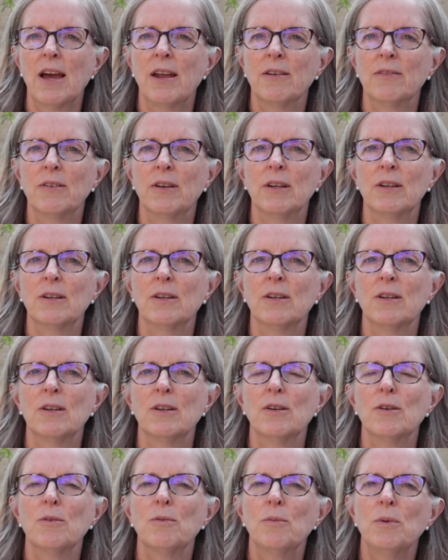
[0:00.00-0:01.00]
out of it.
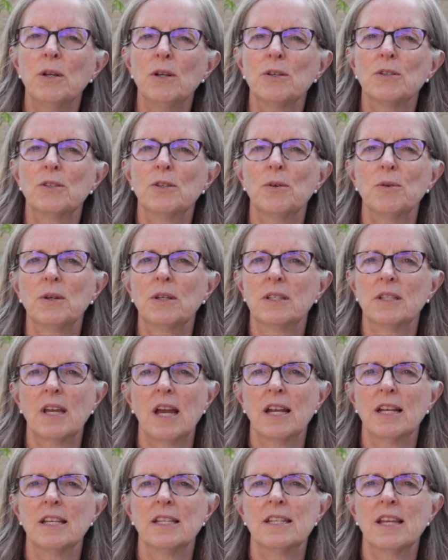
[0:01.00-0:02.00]
We are so
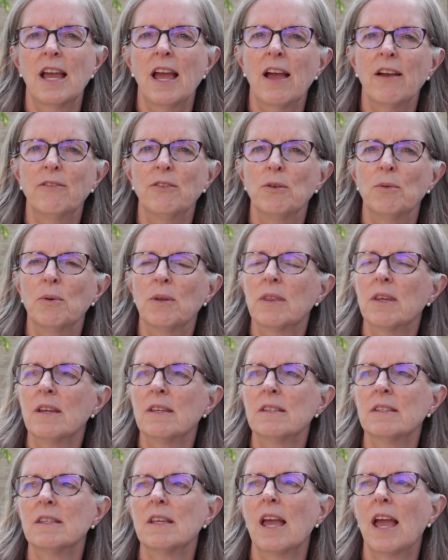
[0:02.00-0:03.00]
excited to have you with
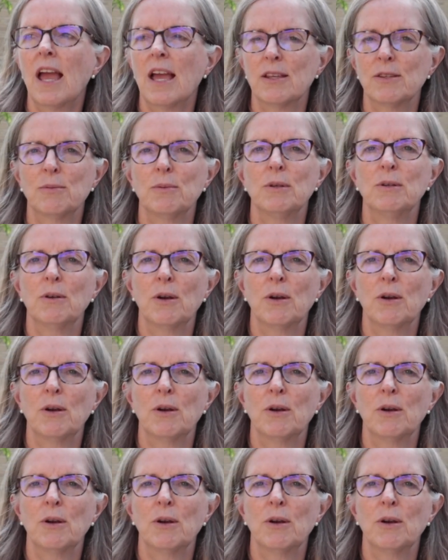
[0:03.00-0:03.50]
us as we